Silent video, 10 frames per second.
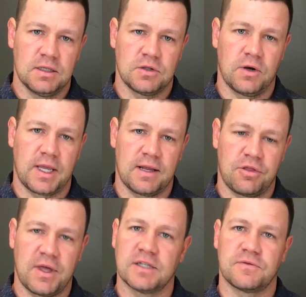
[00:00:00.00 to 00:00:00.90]
So
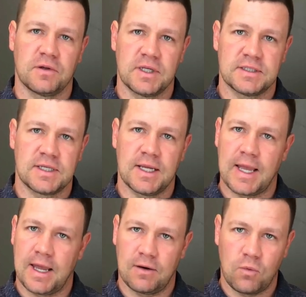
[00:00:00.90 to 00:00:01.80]
again, thanks for
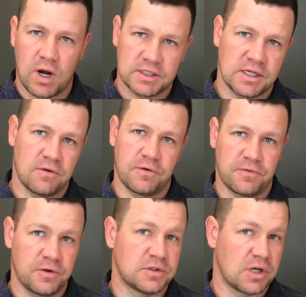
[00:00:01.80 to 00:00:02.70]
listening, and watch out
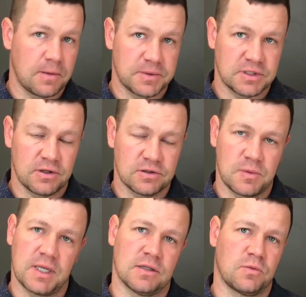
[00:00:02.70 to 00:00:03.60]
for future episodes
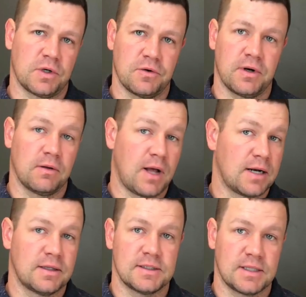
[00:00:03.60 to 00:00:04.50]
because we're doing a
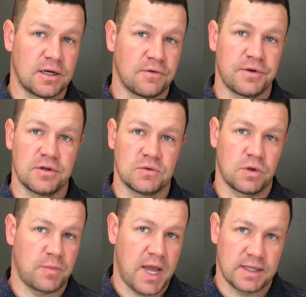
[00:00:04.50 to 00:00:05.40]
lot of these interviews
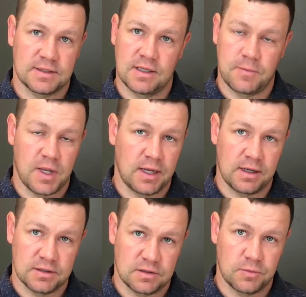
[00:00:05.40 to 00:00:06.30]
with past CPA
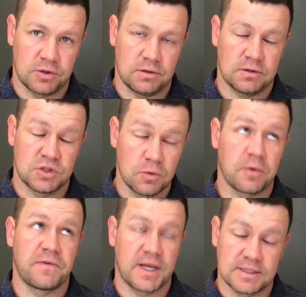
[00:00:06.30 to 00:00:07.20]
customers,
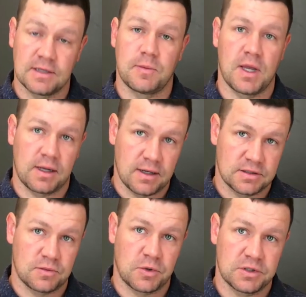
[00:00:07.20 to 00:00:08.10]
Superfast CPA
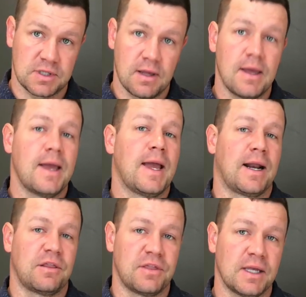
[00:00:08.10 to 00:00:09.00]
customers,
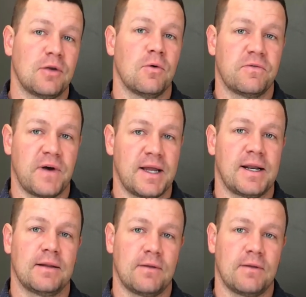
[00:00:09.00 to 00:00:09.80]
and I think you will find a